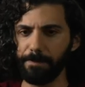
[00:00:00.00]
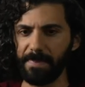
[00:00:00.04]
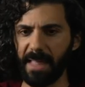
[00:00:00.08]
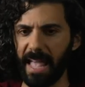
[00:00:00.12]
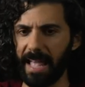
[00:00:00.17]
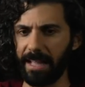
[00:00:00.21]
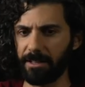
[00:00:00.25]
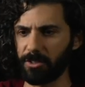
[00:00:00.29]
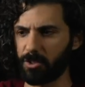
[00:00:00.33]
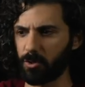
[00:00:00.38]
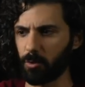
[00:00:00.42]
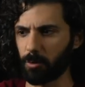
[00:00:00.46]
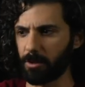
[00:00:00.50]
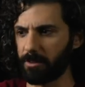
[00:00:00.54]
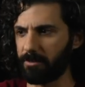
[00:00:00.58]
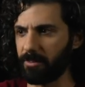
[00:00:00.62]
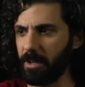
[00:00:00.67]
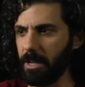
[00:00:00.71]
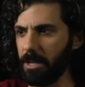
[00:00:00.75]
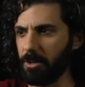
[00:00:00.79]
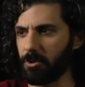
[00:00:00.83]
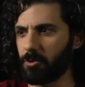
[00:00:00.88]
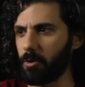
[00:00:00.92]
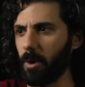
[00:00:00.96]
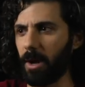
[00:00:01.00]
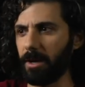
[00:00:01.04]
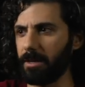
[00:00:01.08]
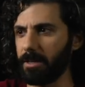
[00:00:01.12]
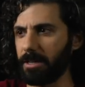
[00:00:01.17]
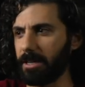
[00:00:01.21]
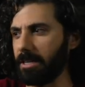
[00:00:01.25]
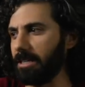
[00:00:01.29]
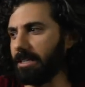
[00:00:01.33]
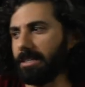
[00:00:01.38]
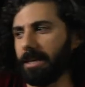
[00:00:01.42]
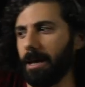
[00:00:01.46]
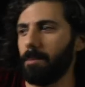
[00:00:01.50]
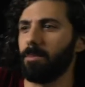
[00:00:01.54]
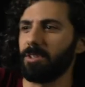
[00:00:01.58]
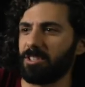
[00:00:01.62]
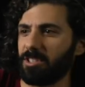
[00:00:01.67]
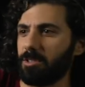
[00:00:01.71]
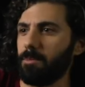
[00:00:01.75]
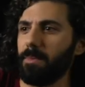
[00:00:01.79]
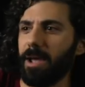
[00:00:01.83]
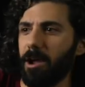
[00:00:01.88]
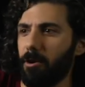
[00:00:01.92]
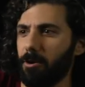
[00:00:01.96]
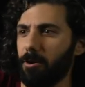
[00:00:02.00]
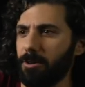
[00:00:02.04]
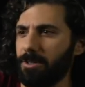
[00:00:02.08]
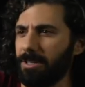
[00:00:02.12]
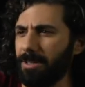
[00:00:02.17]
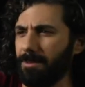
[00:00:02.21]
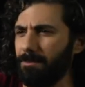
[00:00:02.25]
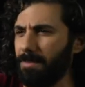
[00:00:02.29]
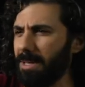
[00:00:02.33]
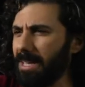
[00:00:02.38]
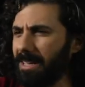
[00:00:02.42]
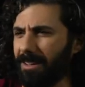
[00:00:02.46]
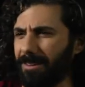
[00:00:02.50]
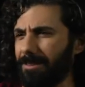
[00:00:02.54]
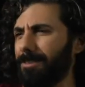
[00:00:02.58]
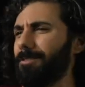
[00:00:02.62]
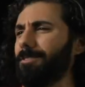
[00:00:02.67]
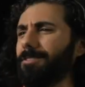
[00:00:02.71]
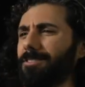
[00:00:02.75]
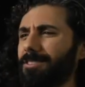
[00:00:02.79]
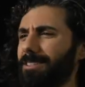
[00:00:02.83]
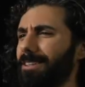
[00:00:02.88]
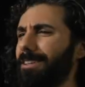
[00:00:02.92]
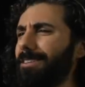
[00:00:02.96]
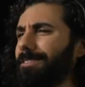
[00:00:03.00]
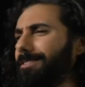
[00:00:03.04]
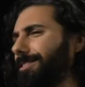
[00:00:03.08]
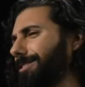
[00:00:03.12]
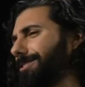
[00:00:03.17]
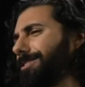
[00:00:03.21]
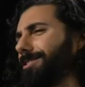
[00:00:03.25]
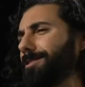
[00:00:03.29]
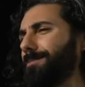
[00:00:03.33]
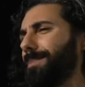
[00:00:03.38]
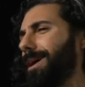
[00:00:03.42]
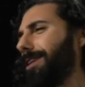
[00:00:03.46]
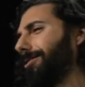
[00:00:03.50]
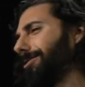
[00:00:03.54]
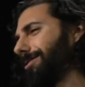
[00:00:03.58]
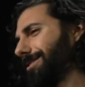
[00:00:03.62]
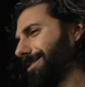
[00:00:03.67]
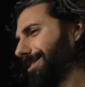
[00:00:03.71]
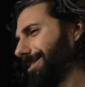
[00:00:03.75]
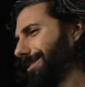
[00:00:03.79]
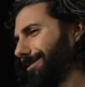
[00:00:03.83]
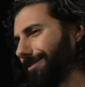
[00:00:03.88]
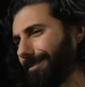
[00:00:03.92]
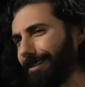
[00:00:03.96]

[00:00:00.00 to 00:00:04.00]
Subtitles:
and sort of try to condemn a Samaritan because he's a Samaritan,